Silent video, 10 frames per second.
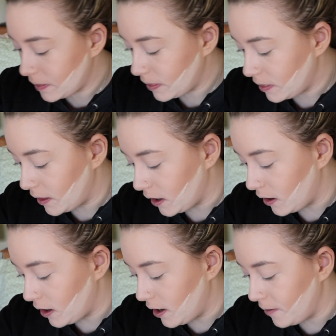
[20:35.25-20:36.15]

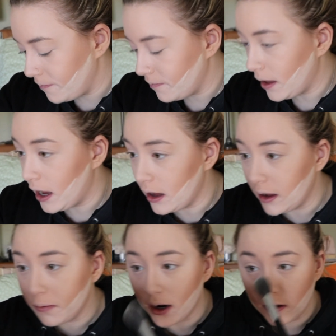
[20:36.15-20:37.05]
their
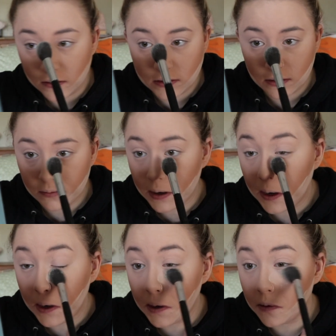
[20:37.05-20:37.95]
eyebrows, but I
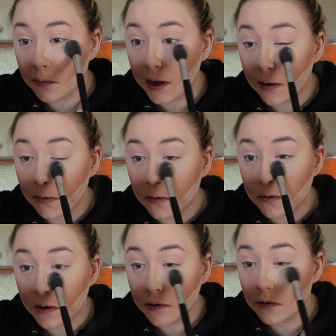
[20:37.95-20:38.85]
didn't do my eyebrows
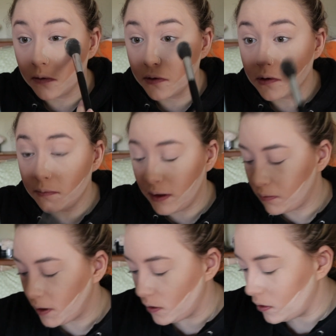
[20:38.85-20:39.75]
yet, so I'll just bake
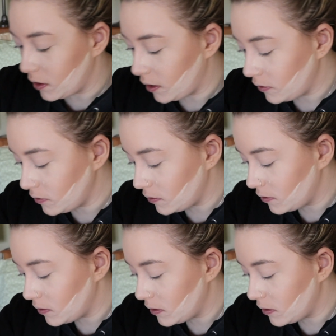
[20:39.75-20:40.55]
my under eyes.